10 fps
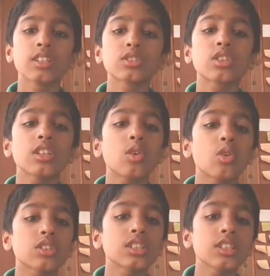So the
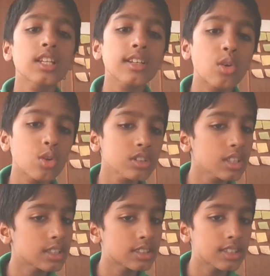oxygen goes
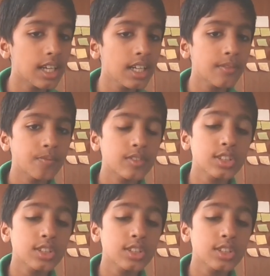inside.